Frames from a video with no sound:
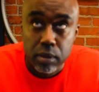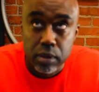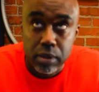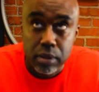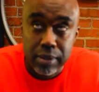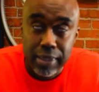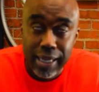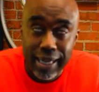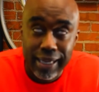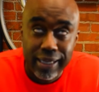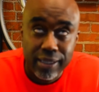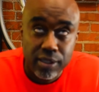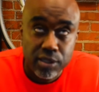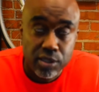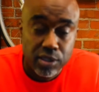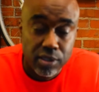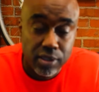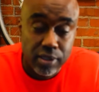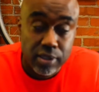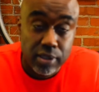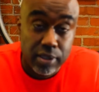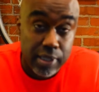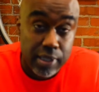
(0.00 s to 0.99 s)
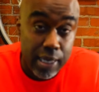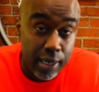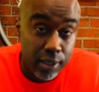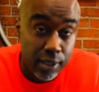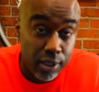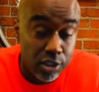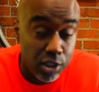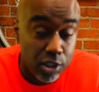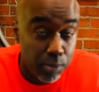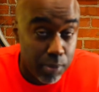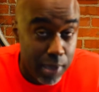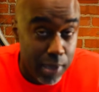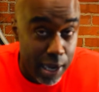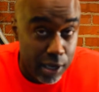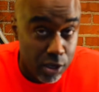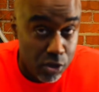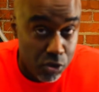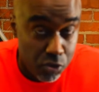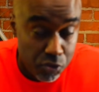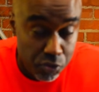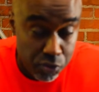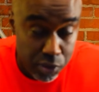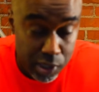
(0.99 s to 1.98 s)
nice designer
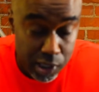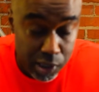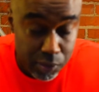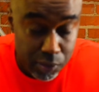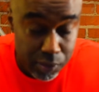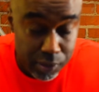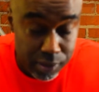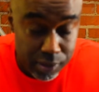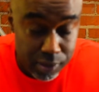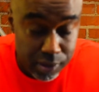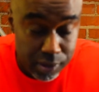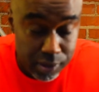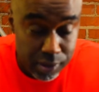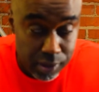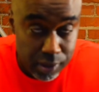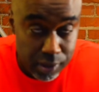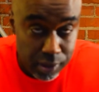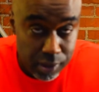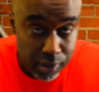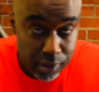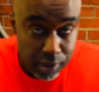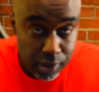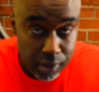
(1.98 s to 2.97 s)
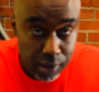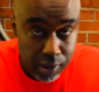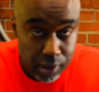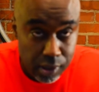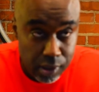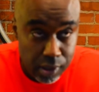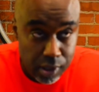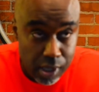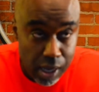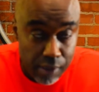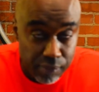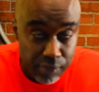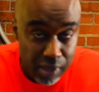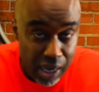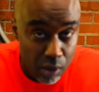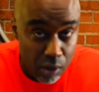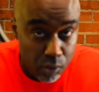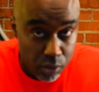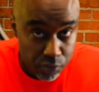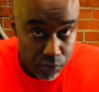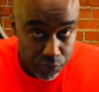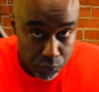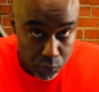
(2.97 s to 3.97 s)
tobacco fragrance, I've got
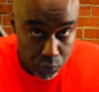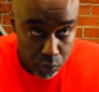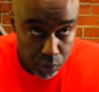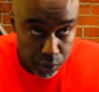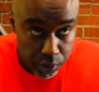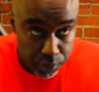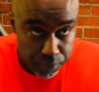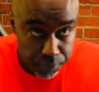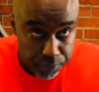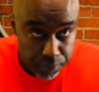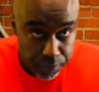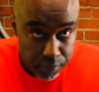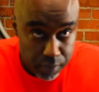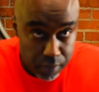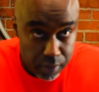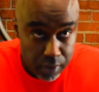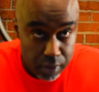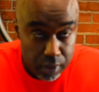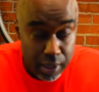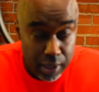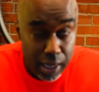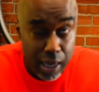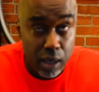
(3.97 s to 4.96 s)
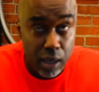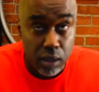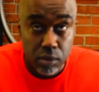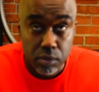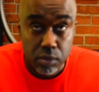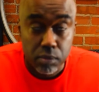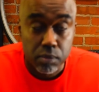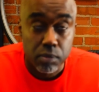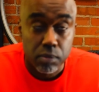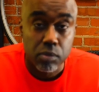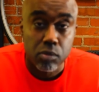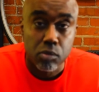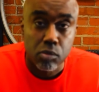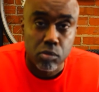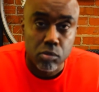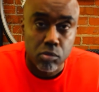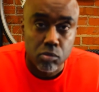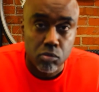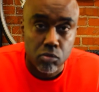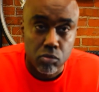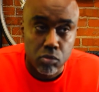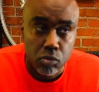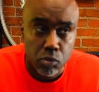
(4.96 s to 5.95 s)
one for you. Now,
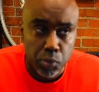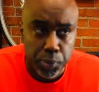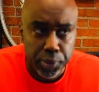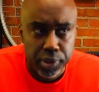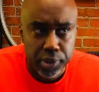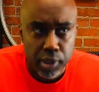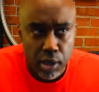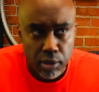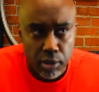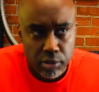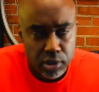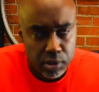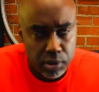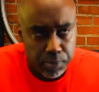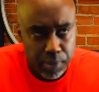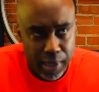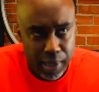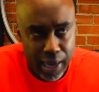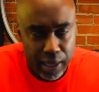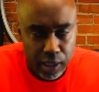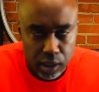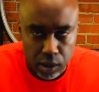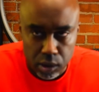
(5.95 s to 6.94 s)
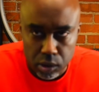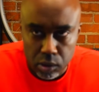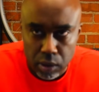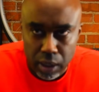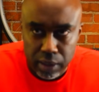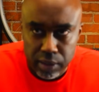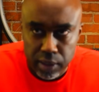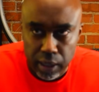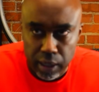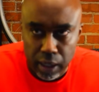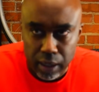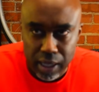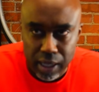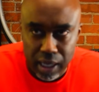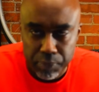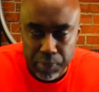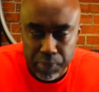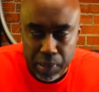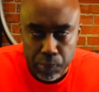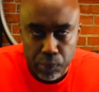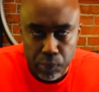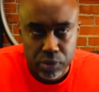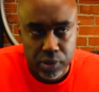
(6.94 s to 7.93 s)
when we talk tobacco, I think a lot of
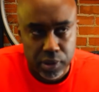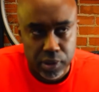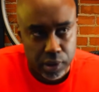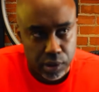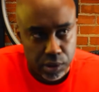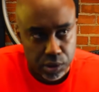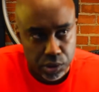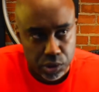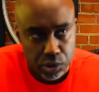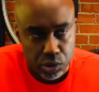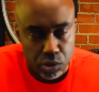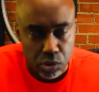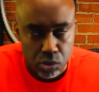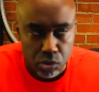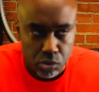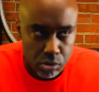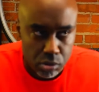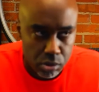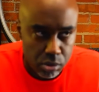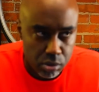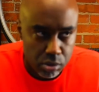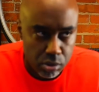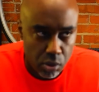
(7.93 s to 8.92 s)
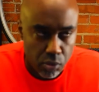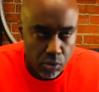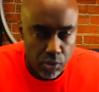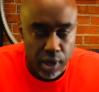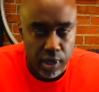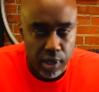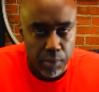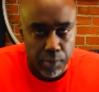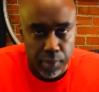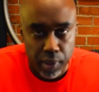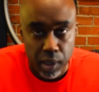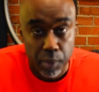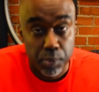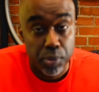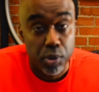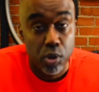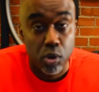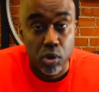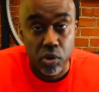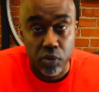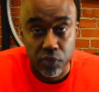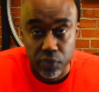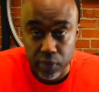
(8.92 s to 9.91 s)
people tend to recommend
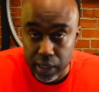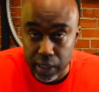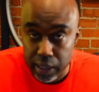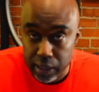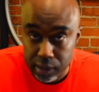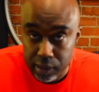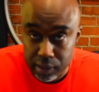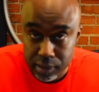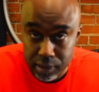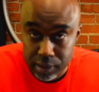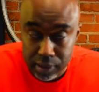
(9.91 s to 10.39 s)
Pure Havan